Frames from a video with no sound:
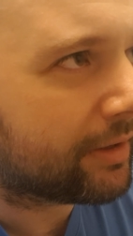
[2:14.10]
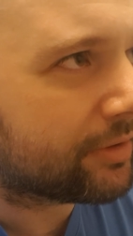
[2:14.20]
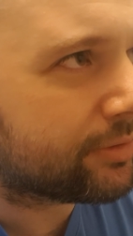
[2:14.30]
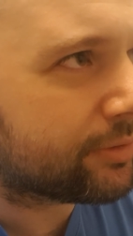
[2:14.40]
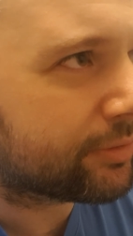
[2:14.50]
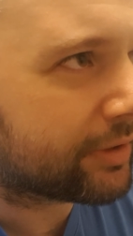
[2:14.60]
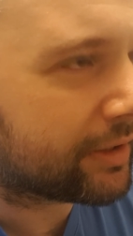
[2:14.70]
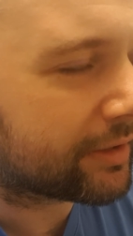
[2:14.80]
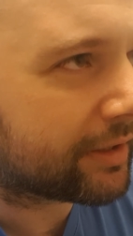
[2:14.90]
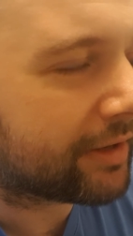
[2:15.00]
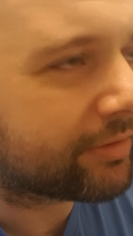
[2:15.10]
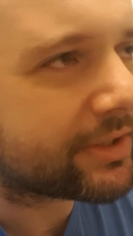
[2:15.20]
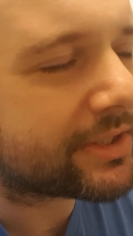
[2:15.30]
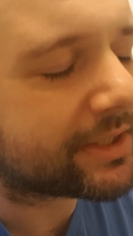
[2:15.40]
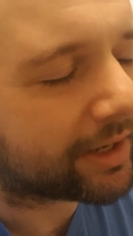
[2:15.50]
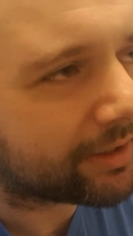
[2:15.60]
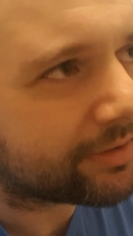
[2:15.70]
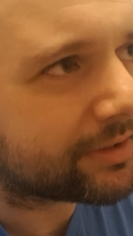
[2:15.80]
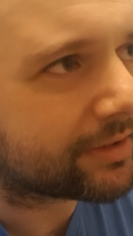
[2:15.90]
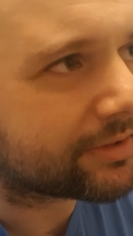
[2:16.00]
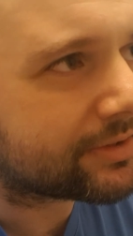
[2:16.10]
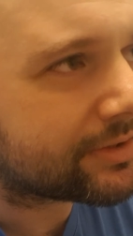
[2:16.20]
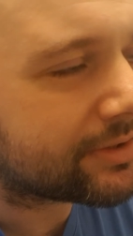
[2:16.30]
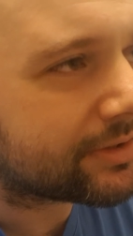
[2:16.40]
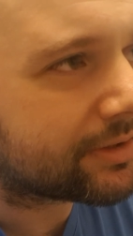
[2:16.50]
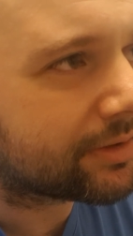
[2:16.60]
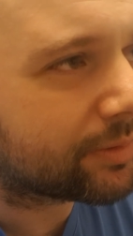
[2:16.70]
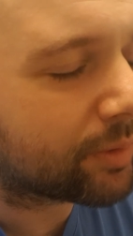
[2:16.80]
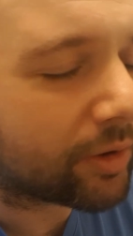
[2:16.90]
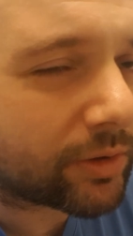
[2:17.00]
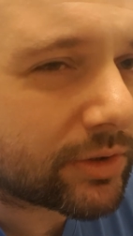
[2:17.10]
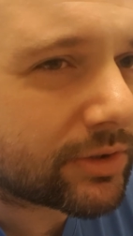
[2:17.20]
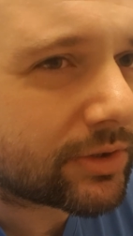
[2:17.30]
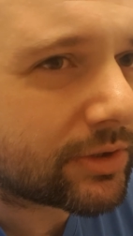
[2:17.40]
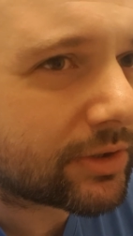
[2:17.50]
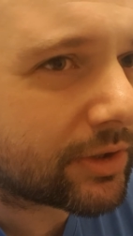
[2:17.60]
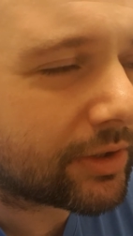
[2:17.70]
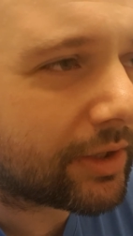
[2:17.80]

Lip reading: do you think that every scientist who works